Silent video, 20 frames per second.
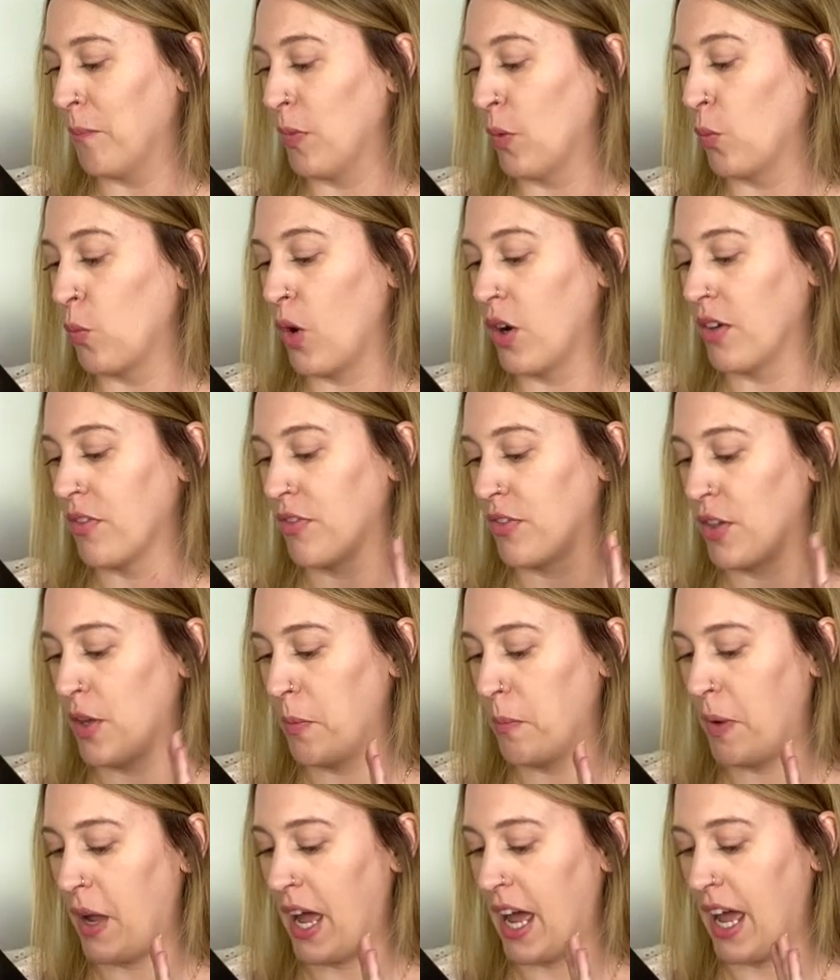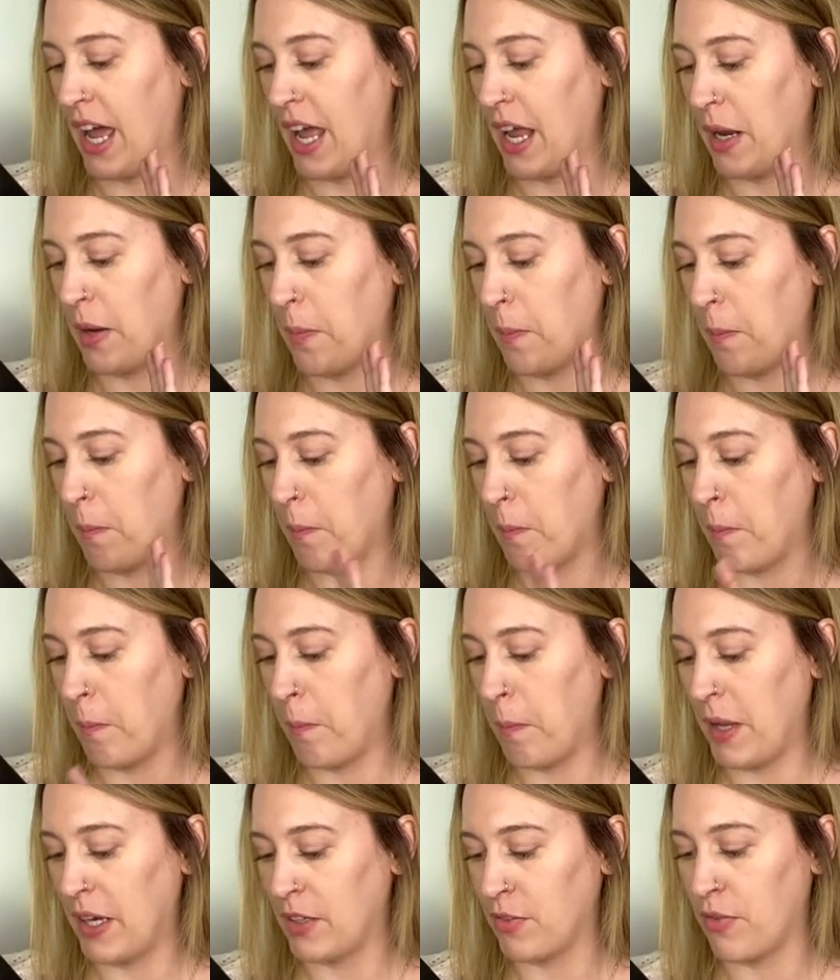One of them I
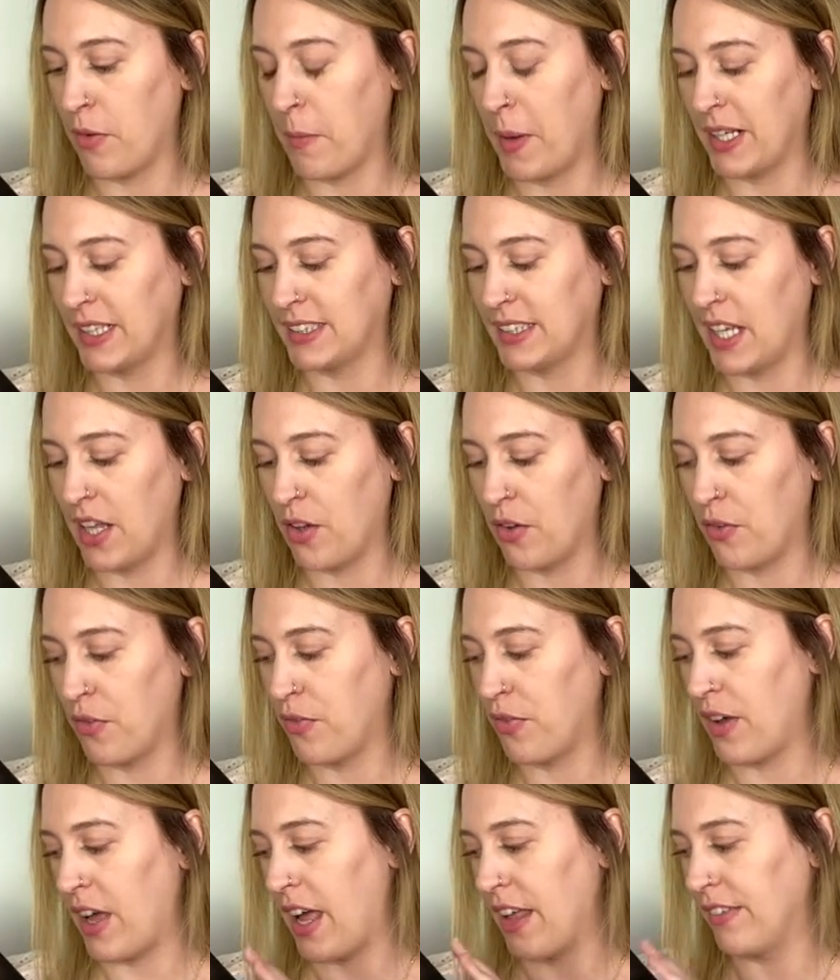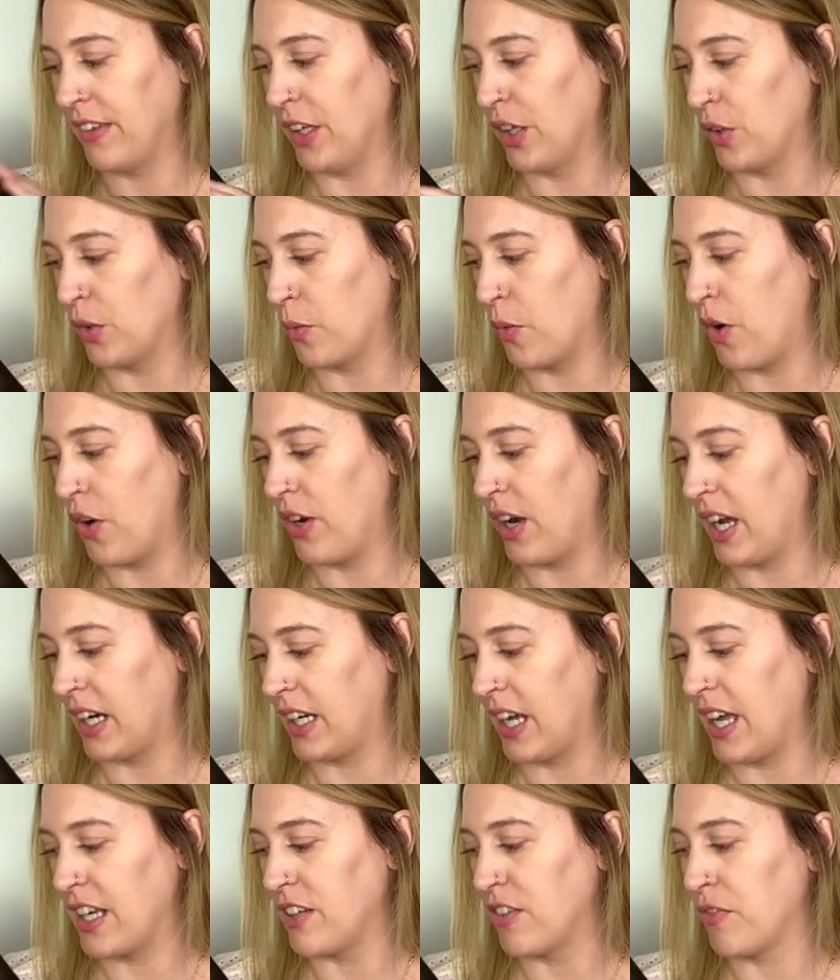picked for myself, and the other one I
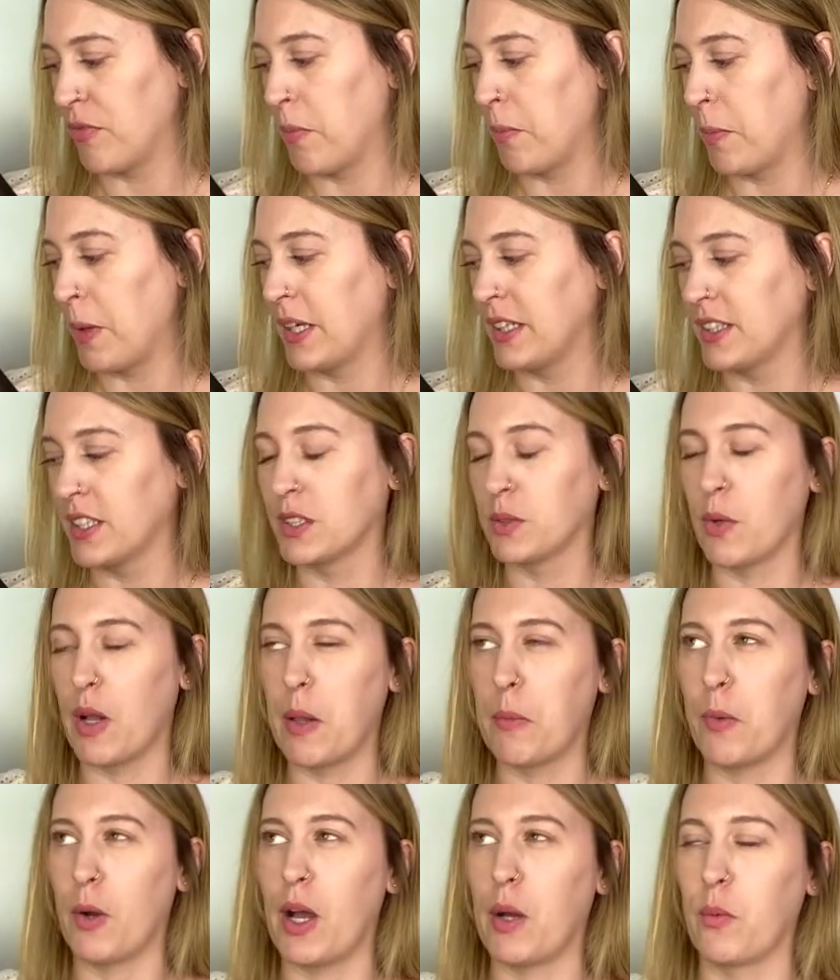kind of picked as well, but I